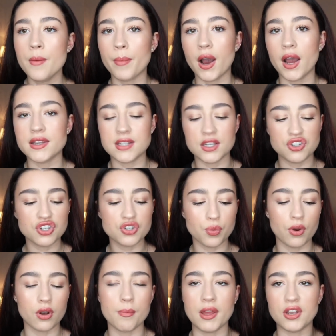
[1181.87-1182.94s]
But I did just
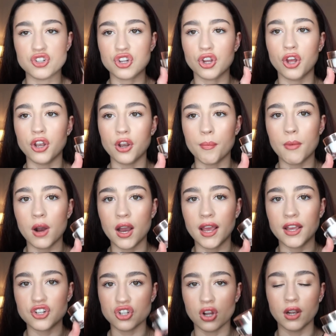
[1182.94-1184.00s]
want to mention
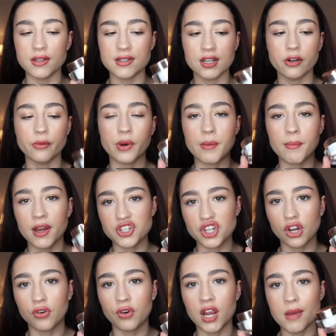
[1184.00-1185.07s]
my Charlotte Tilbury
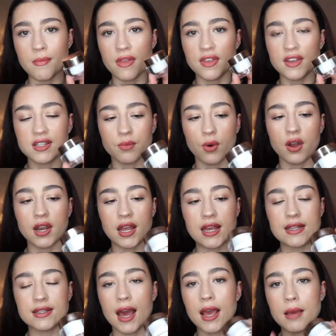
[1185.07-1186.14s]
Magic Cream. This one
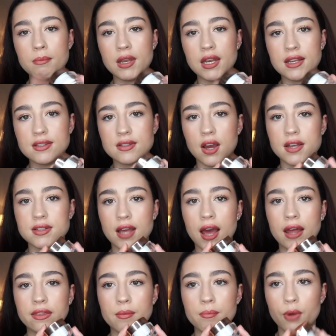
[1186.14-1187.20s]
is a mini size
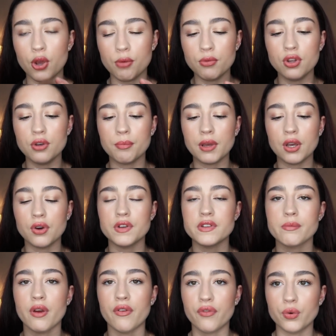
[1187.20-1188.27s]
at the moment
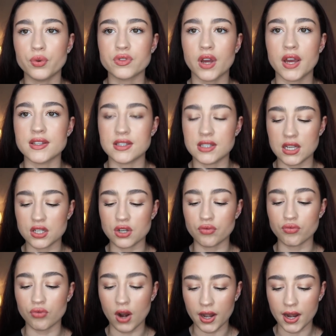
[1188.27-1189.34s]
because my full size did
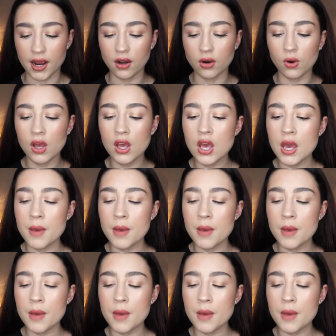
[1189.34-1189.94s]
run out.